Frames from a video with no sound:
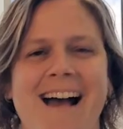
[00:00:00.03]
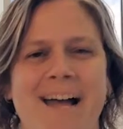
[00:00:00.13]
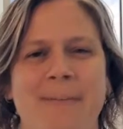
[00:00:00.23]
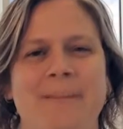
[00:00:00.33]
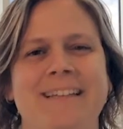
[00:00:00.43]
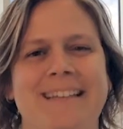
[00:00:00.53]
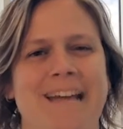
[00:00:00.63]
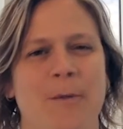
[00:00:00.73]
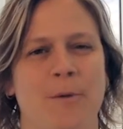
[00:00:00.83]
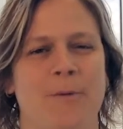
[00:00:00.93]
Hi, I'm Melinda
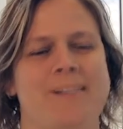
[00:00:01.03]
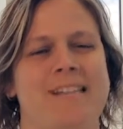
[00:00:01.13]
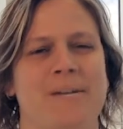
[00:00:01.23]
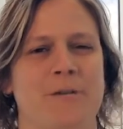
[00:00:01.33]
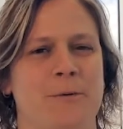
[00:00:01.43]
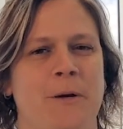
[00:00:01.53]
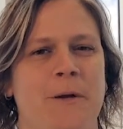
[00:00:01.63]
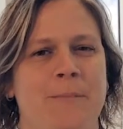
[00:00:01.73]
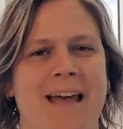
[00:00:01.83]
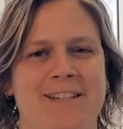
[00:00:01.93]
Elmer with Century
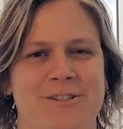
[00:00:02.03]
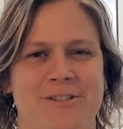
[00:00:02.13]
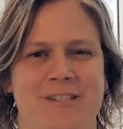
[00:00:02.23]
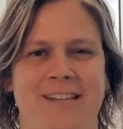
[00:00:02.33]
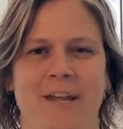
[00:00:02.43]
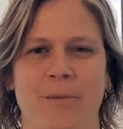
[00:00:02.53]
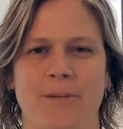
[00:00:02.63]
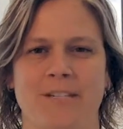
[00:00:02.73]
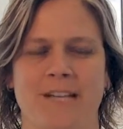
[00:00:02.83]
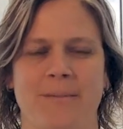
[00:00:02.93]
21 Masters and the Elmer
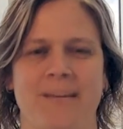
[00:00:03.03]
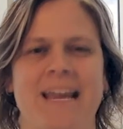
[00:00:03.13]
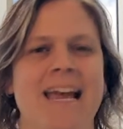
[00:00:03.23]
team,